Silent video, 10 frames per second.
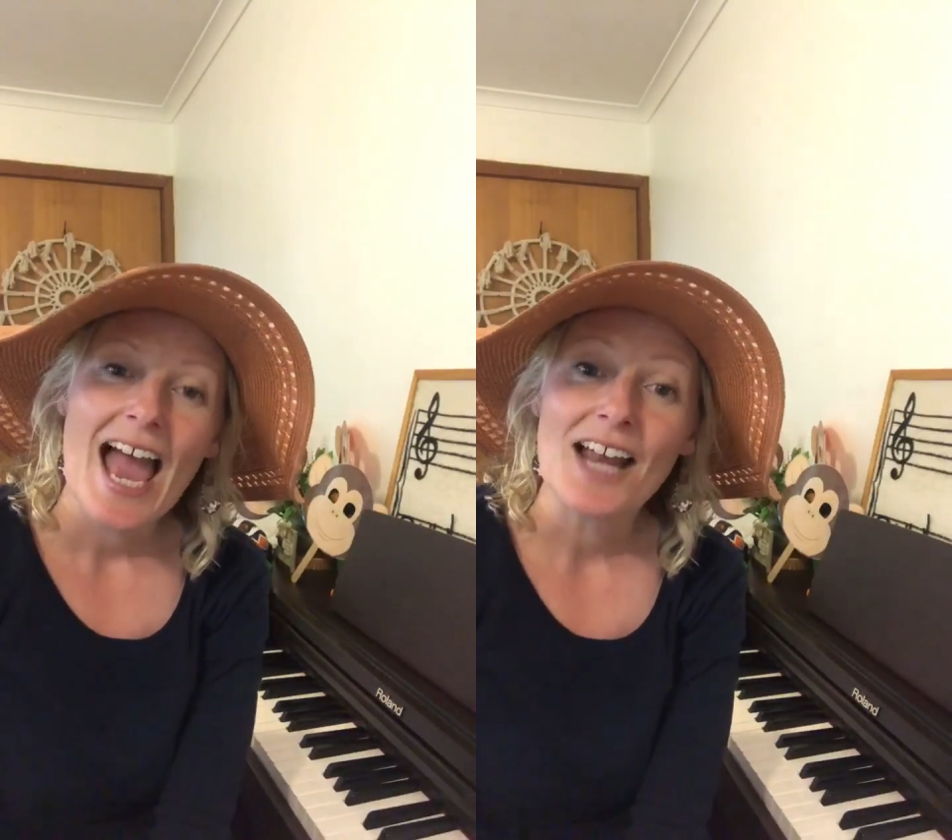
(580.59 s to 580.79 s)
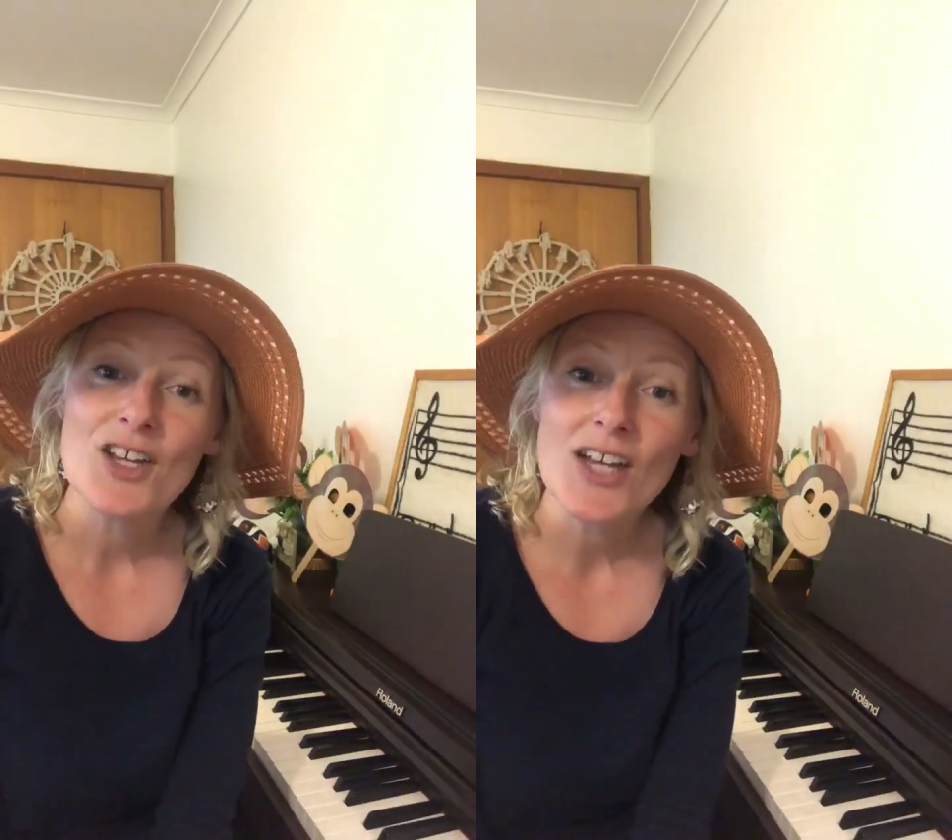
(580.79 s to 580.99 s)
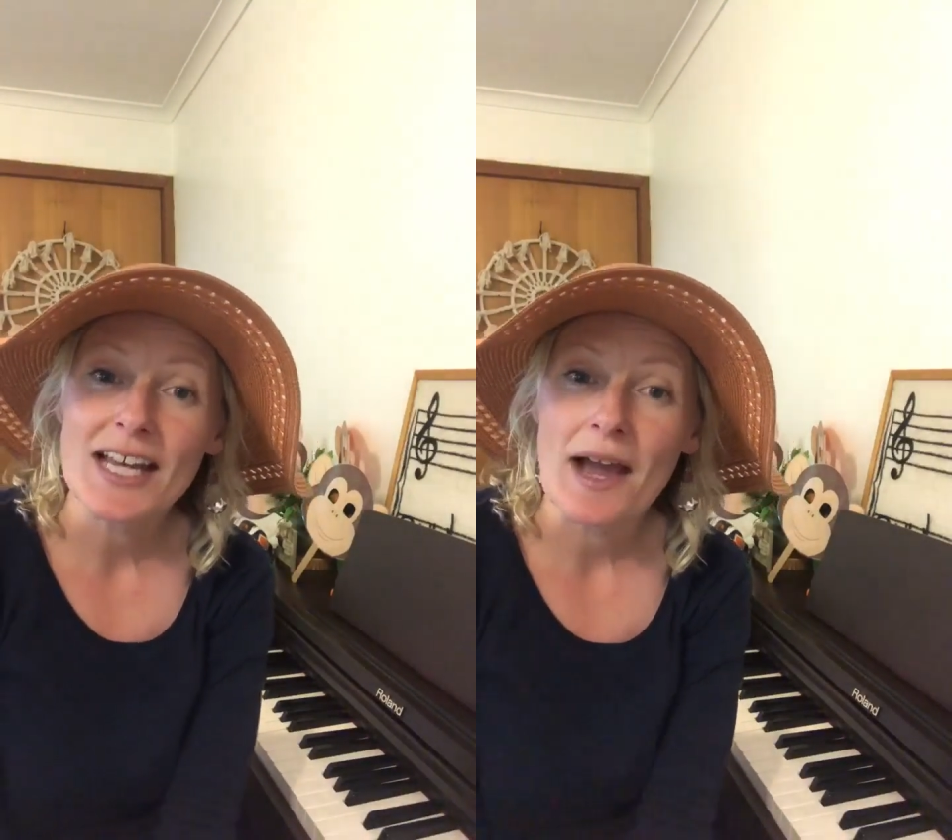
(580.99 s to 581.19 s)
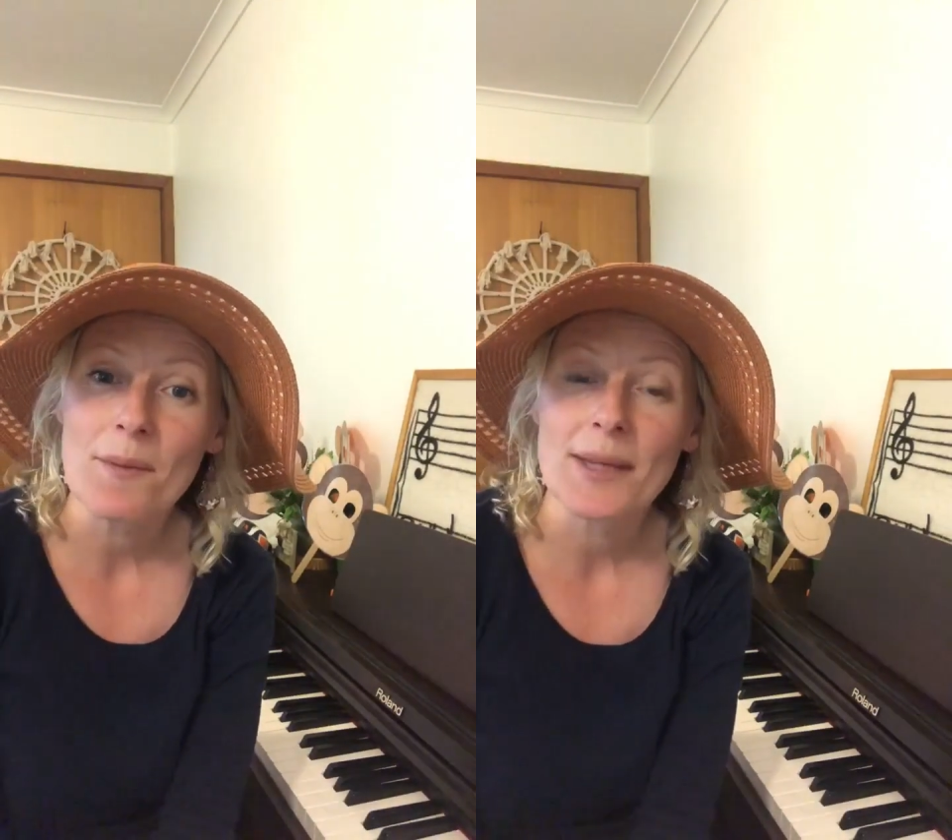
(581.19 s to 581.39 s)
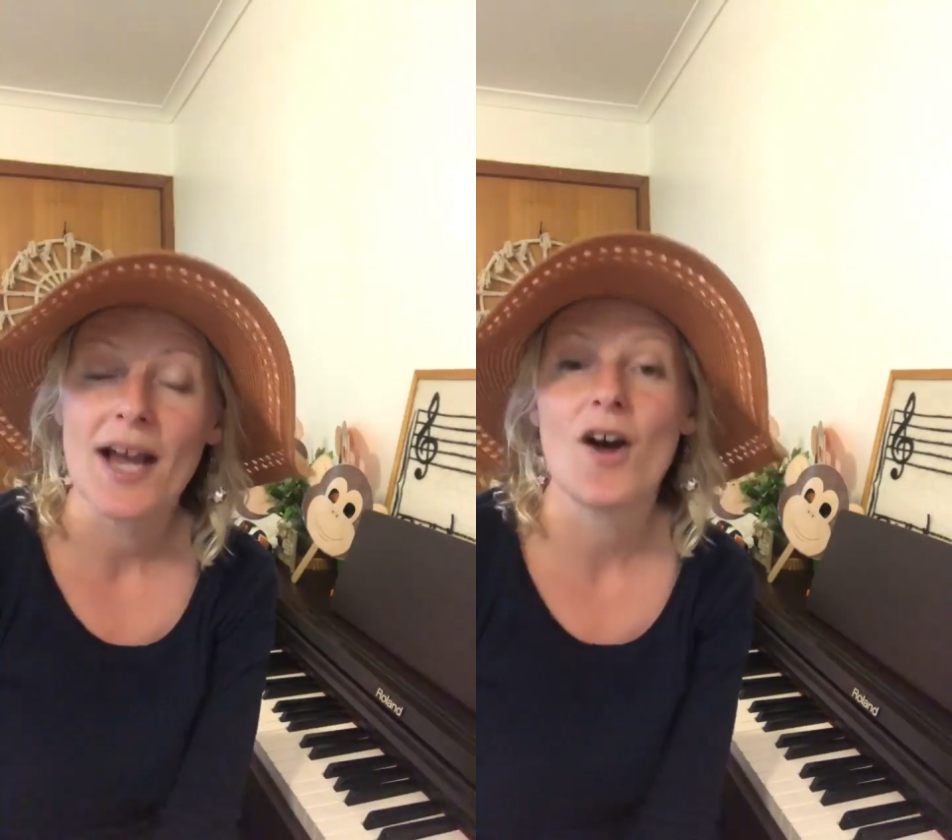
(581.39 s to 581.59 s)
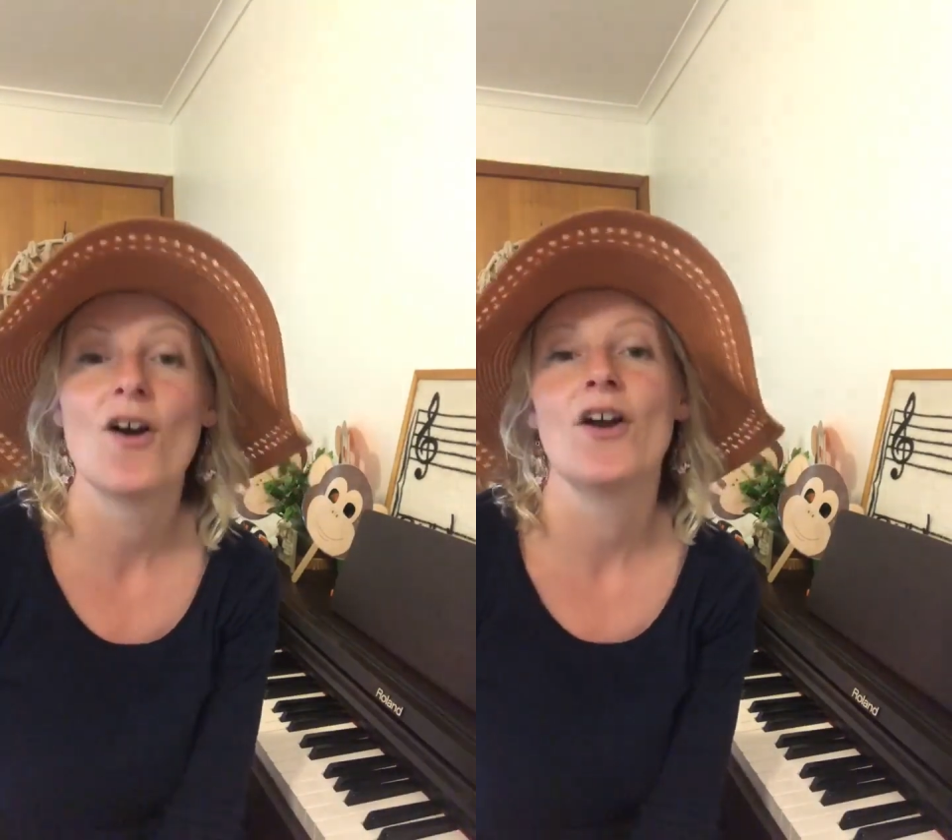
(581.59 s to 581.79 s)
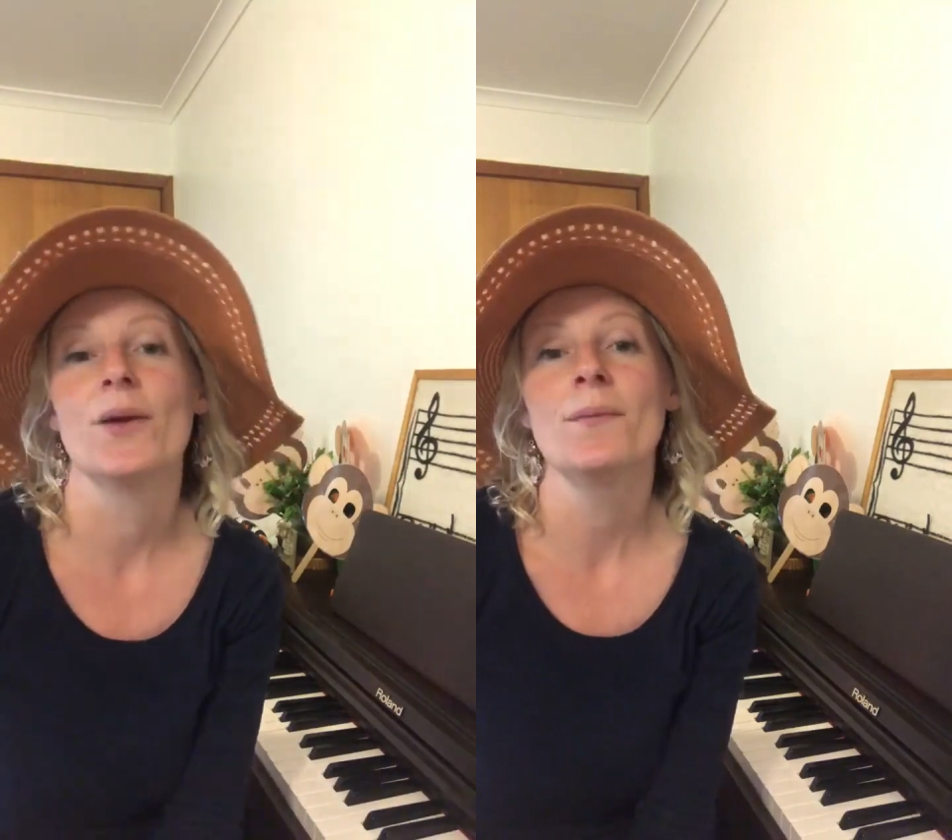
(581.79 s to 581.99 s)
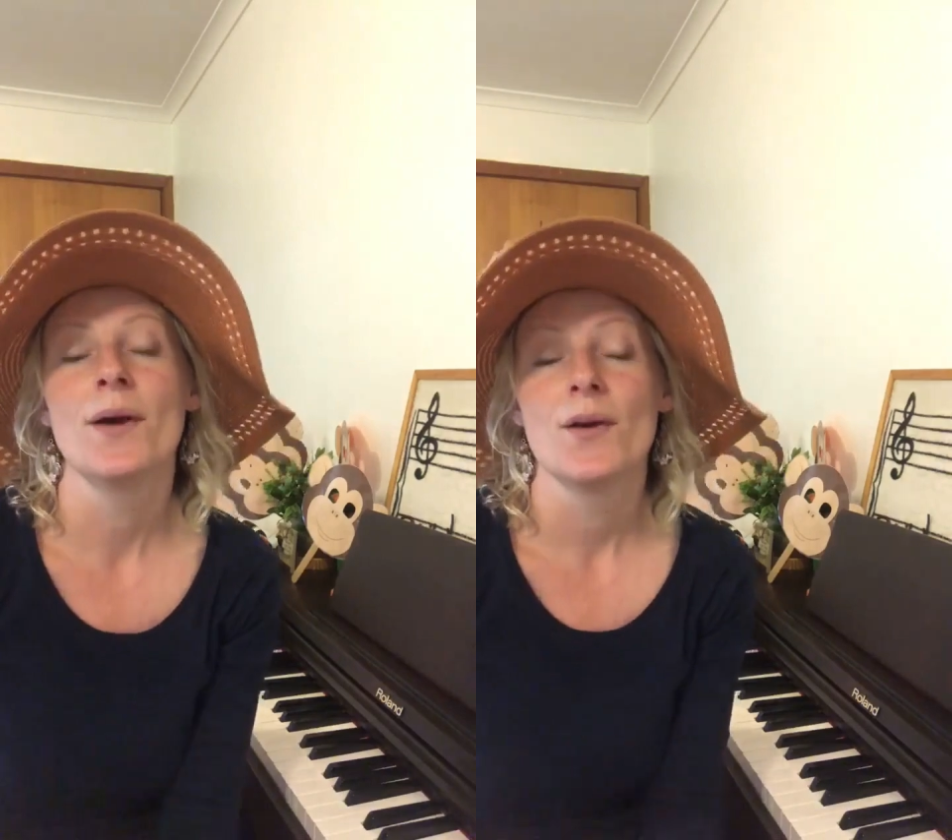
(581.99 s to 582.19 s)
And you can help me at
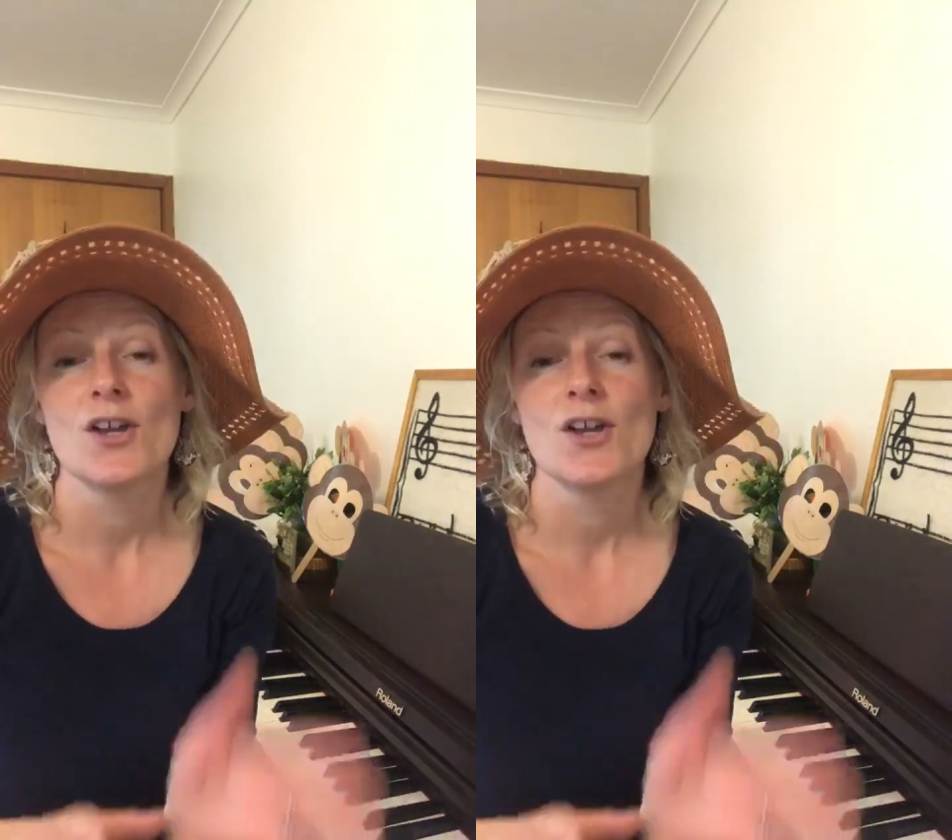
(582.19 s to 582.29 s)
home.